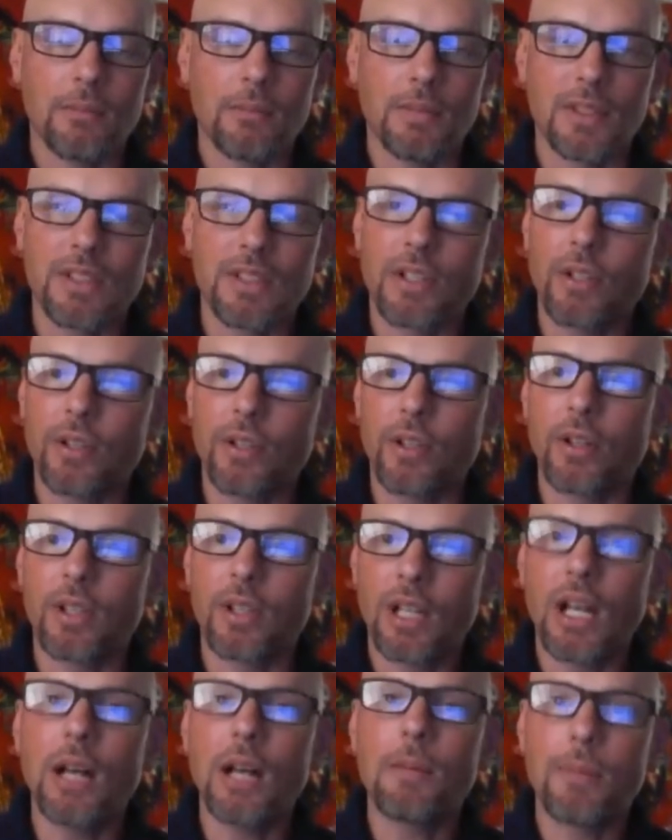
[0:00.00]
material
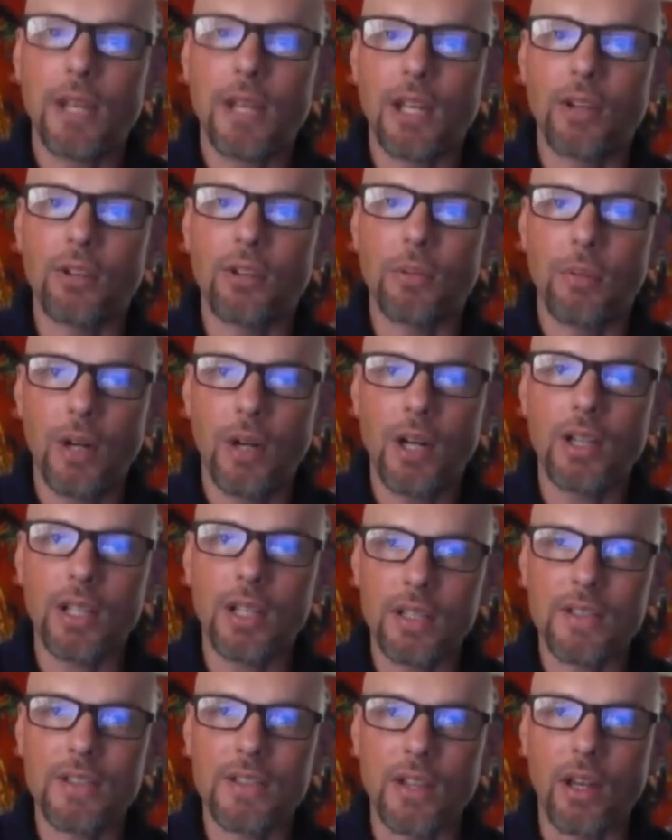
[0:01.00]
compound upon
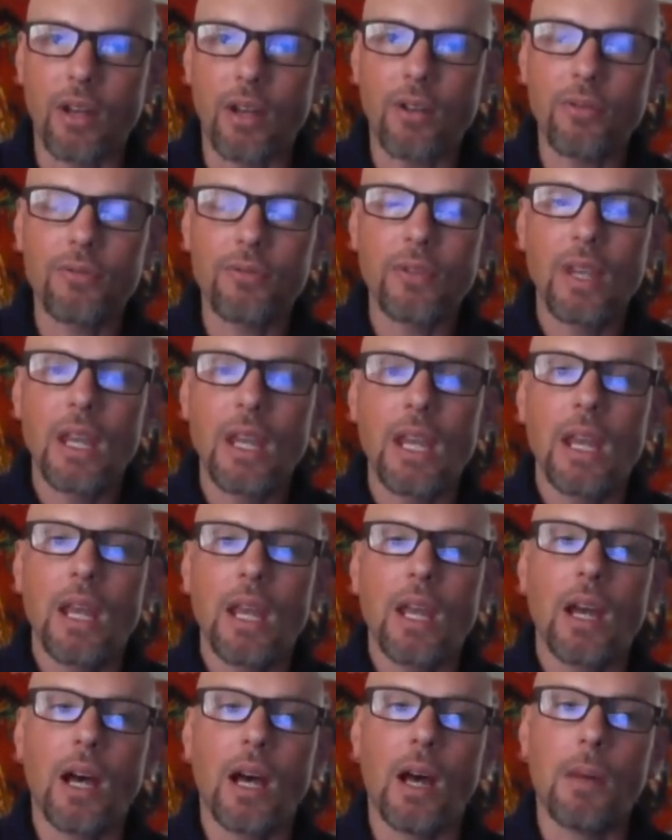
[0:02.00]
itself,
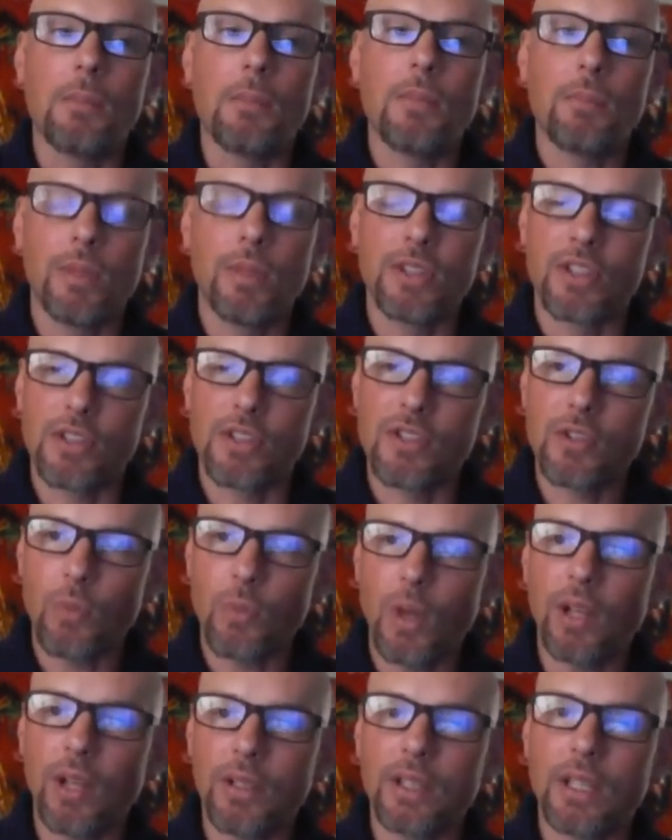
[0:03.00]
Um, but the
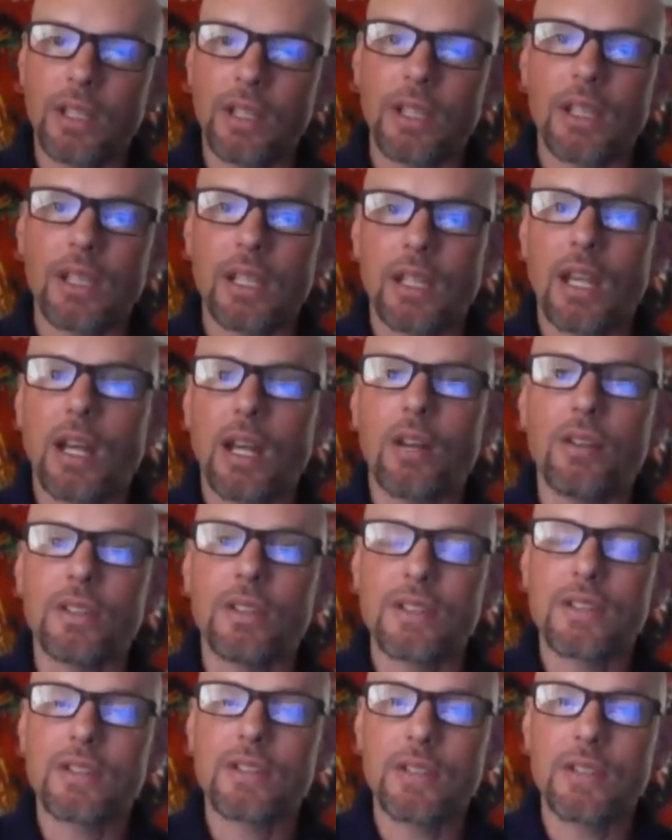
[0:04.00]
swelling in the canal
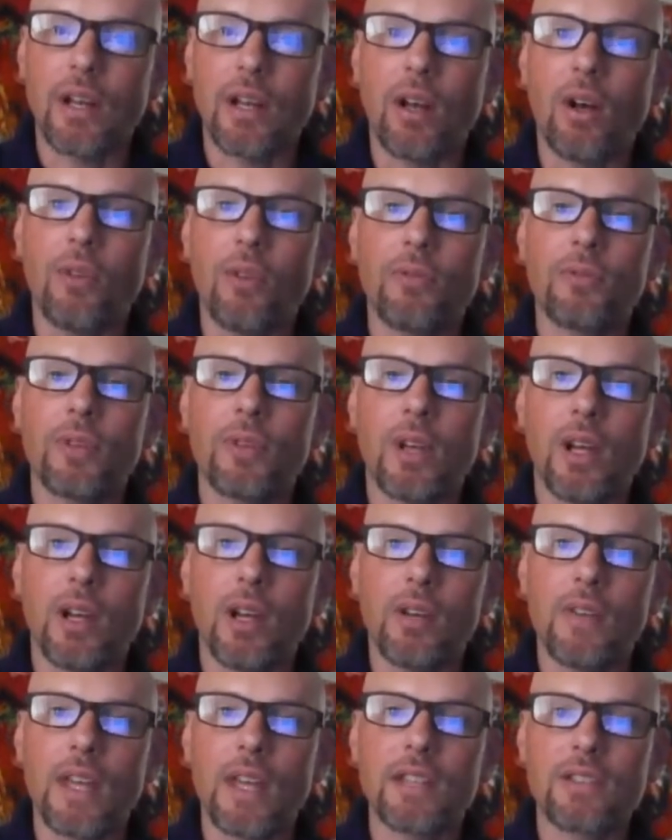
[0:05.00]
itself,
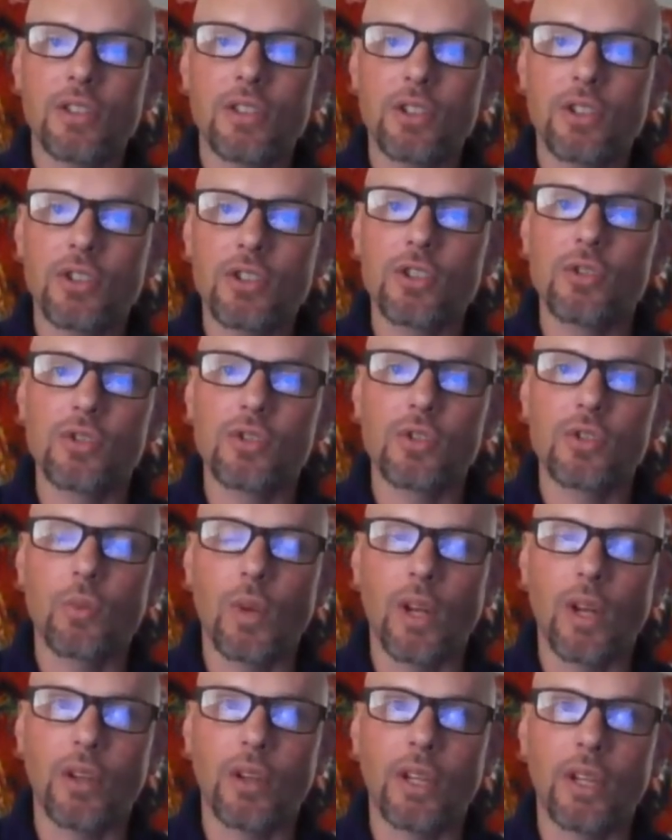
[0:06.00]
uh, that tissue
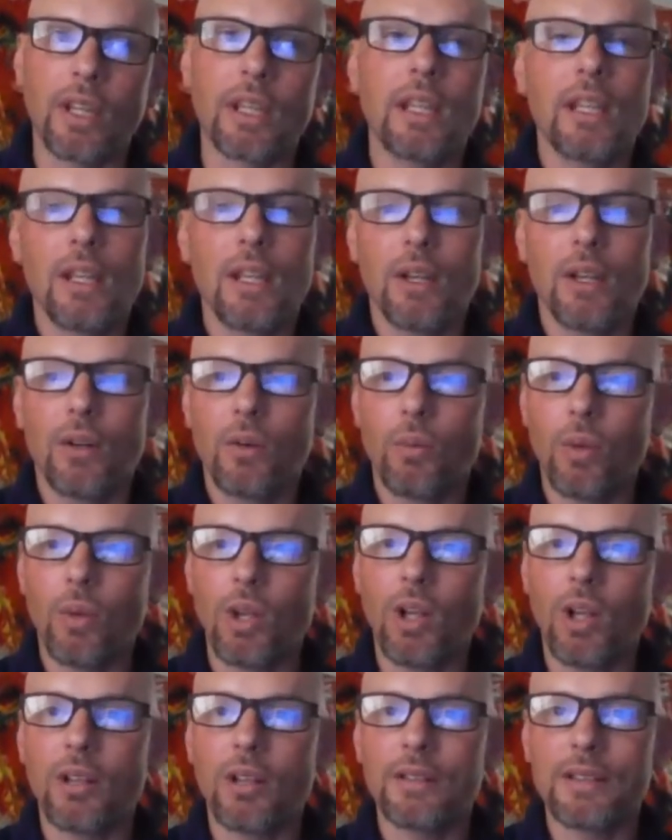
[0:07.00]
swelling,
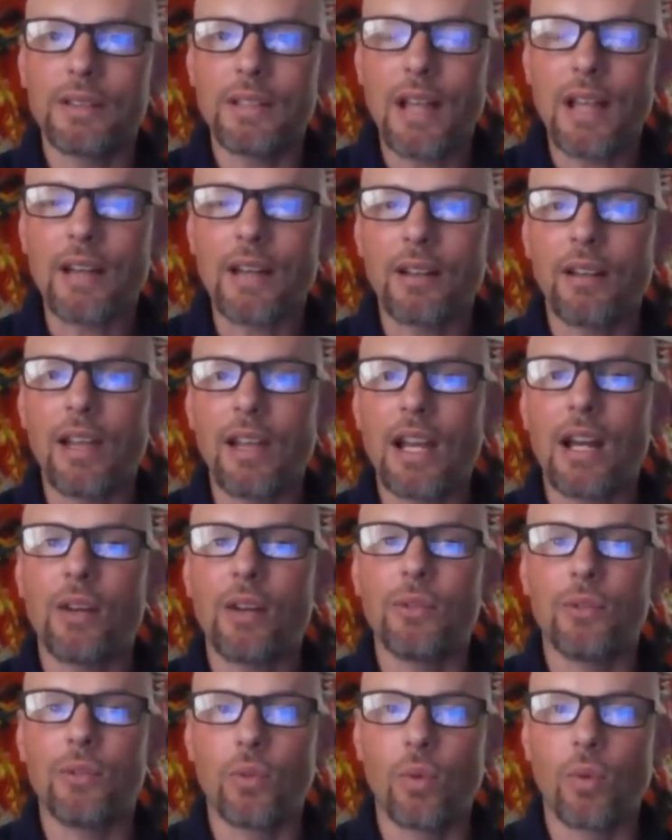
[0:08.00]
will not
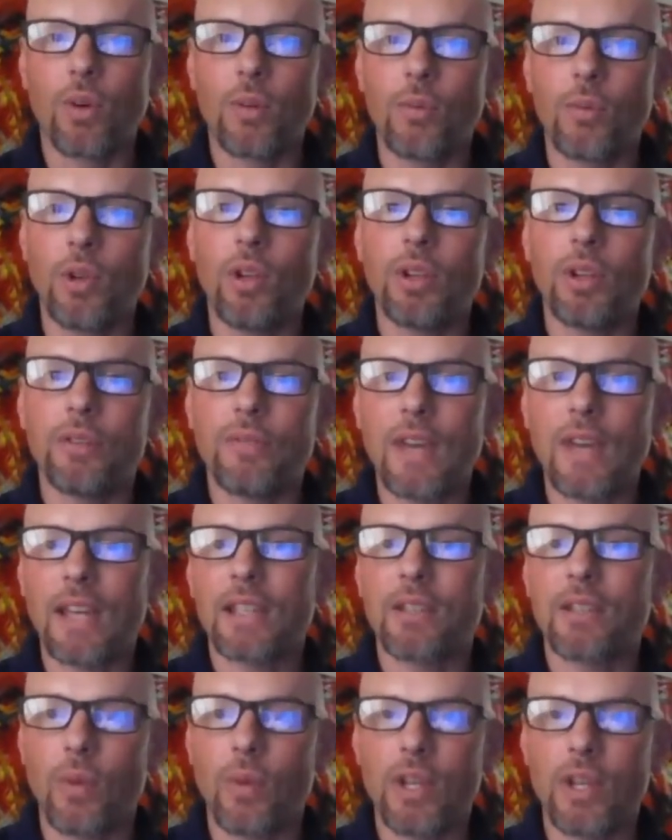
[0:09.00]
allow normal
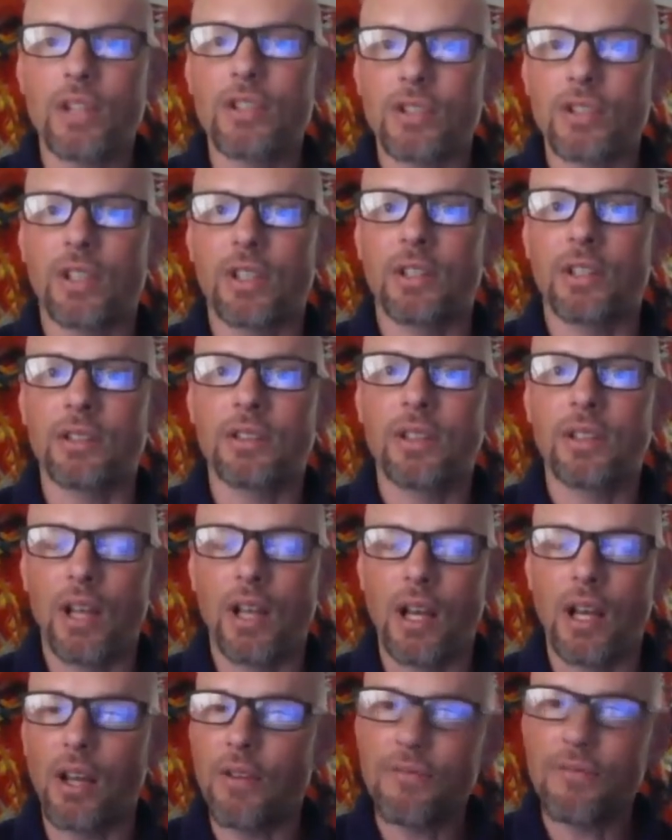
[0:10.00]
evacuation
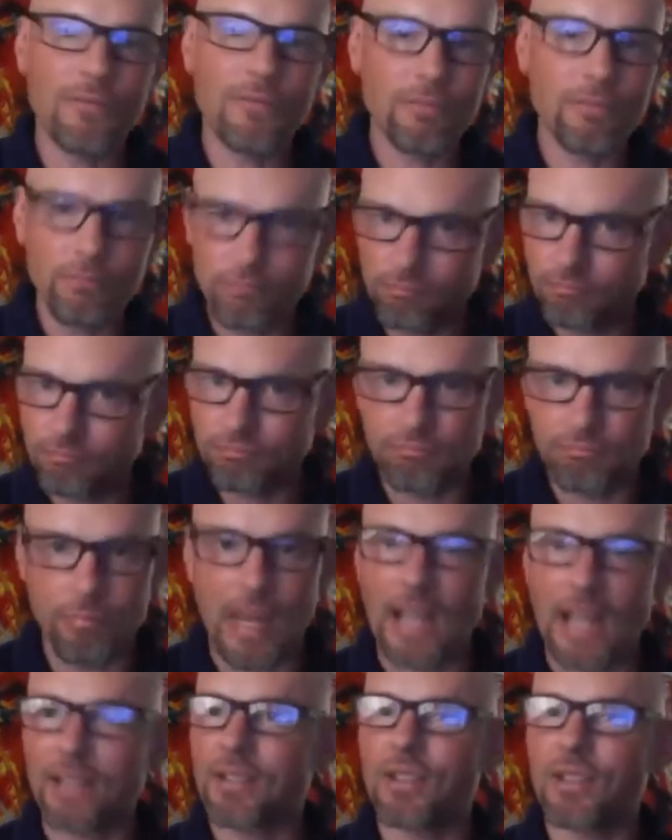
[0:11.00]
of
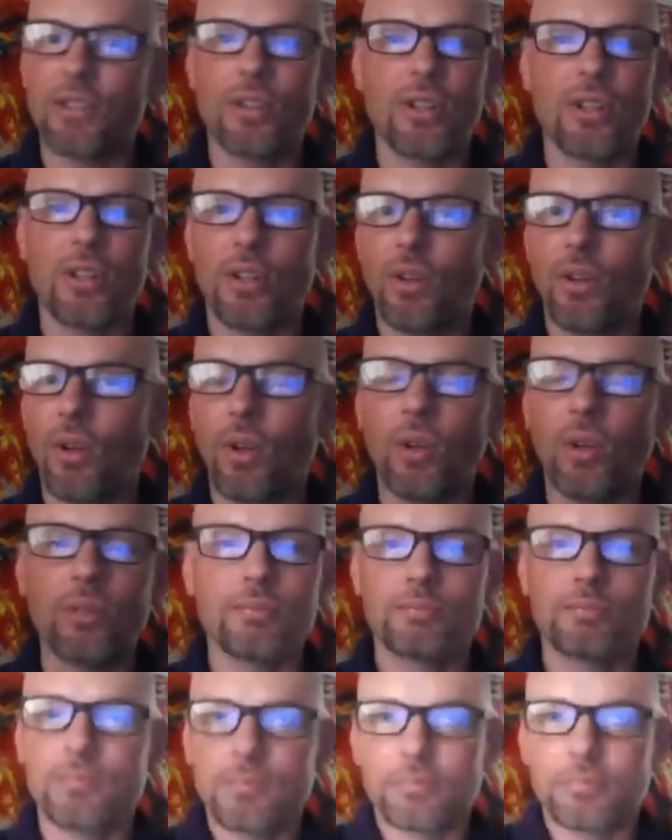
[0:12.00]

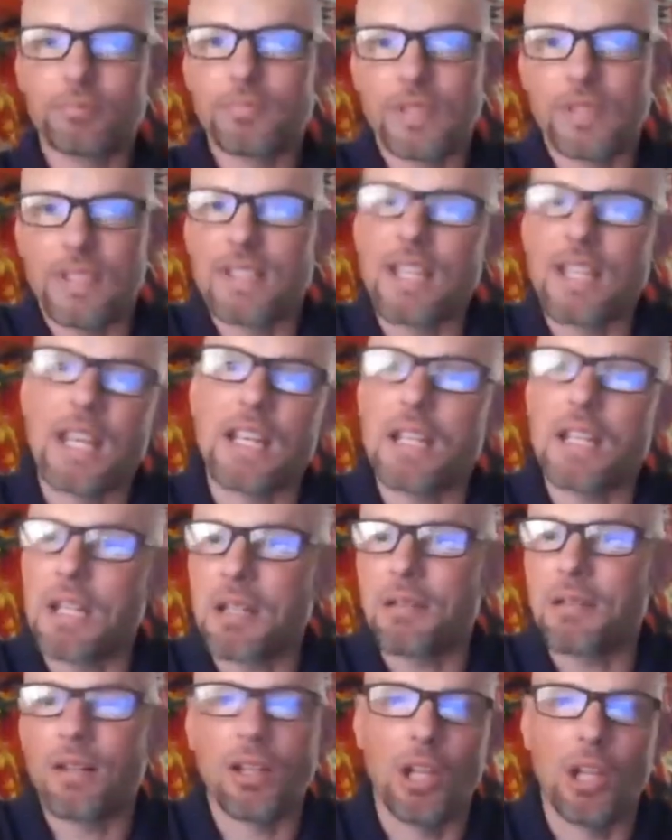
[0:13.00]
bacterial
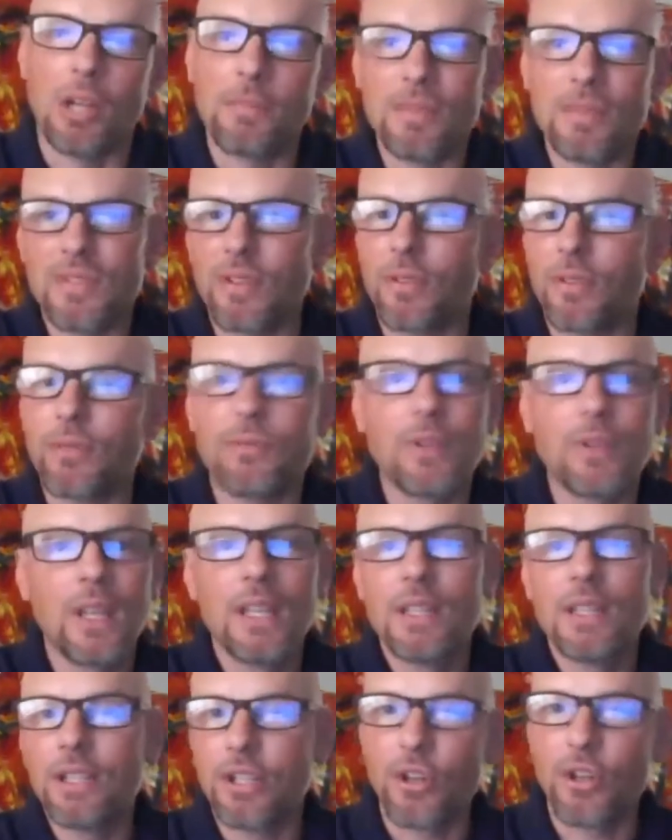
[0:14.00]
containing clumps of
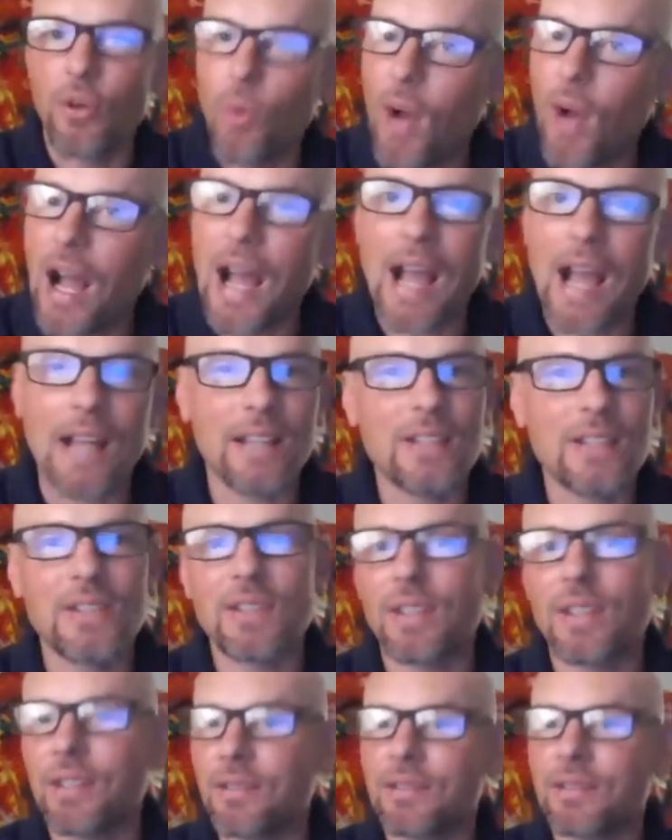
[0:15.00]

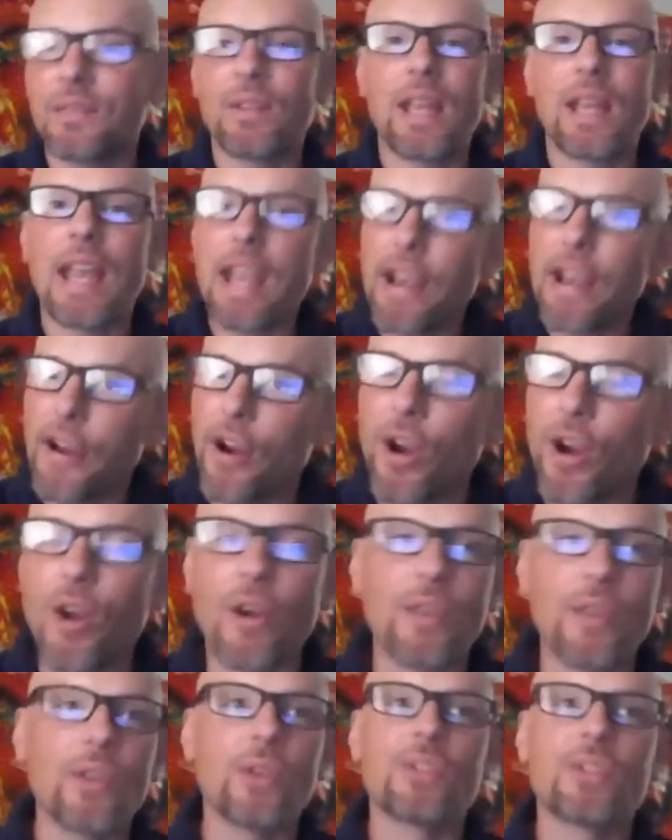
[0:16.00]
earwax and
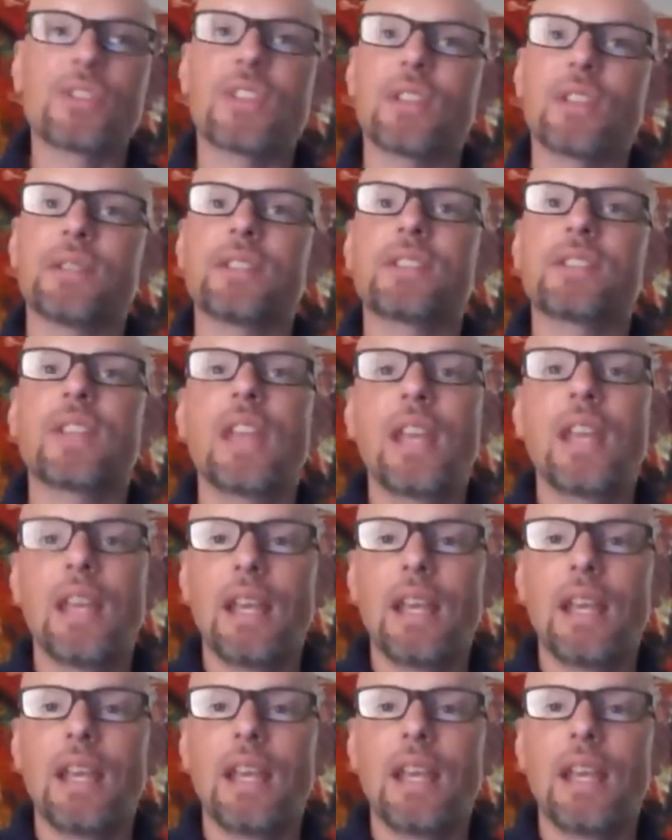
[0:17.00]
hair and those things.